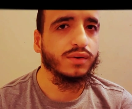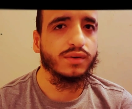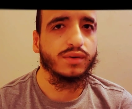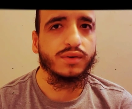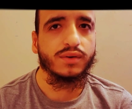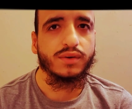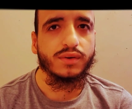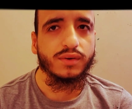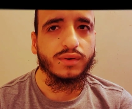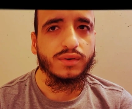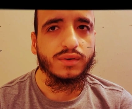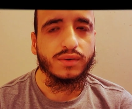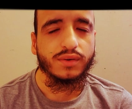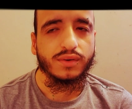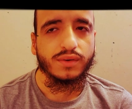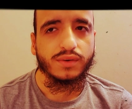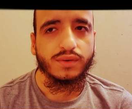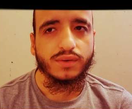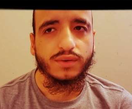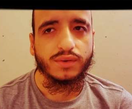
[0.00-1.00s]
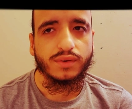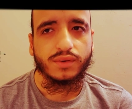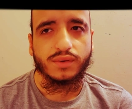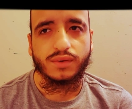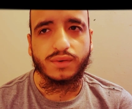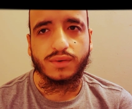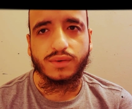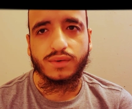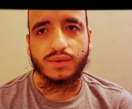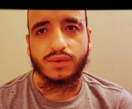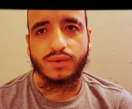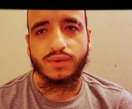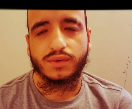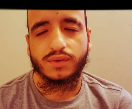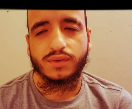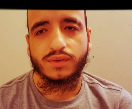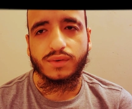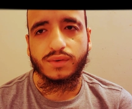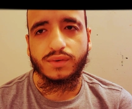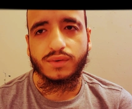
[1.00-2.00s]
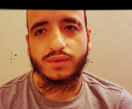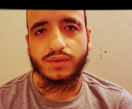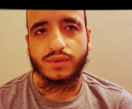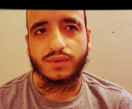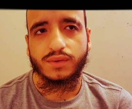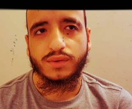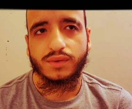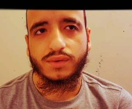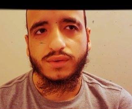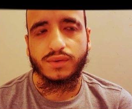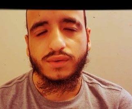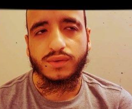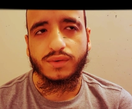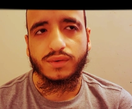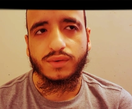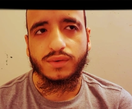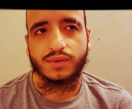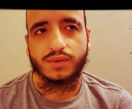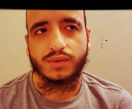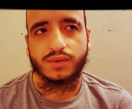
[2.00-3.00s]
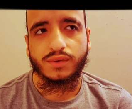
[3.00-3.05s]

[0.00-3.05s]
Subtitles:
[no speech]